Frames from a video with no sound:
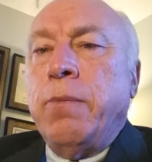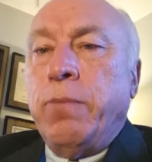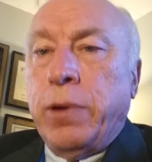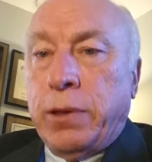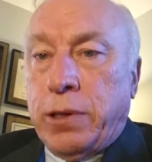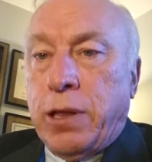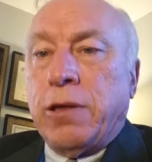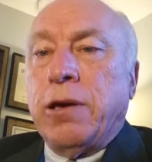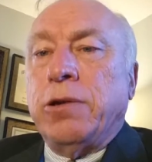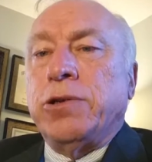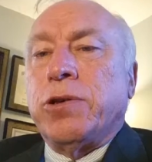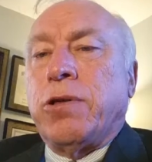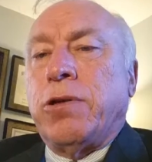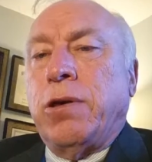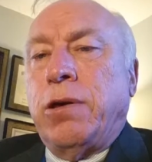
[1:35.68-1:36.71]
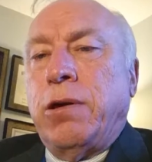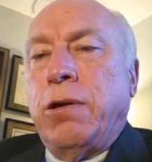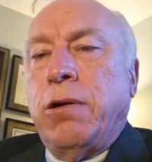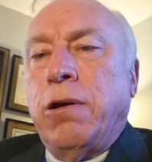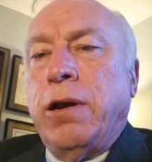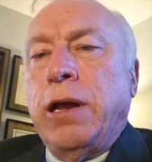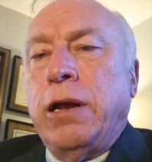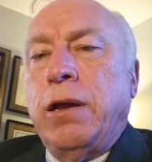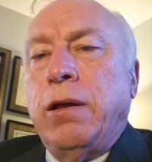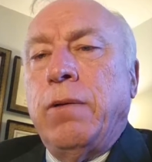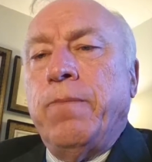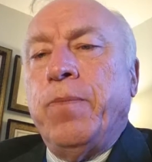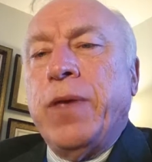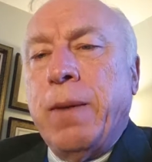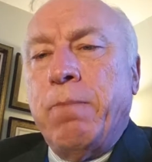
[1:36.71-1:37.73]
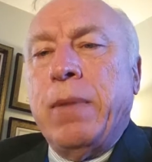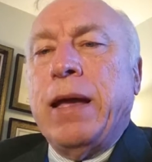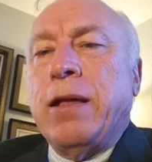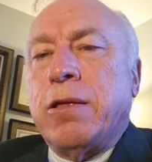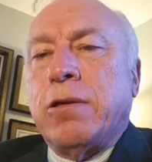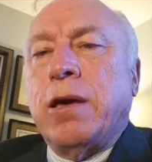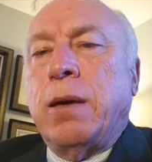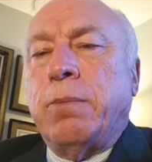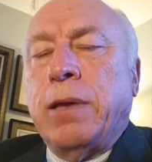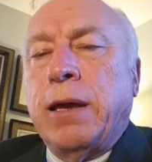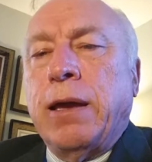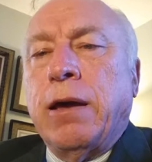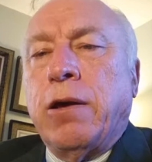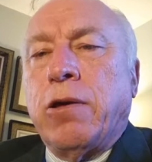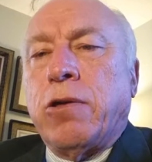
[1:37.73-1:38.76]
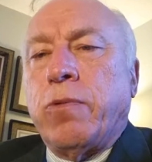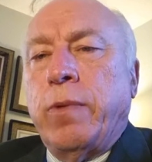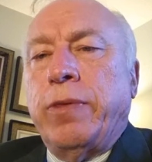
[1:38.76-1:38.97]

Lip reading: But to Social Security, it means something else.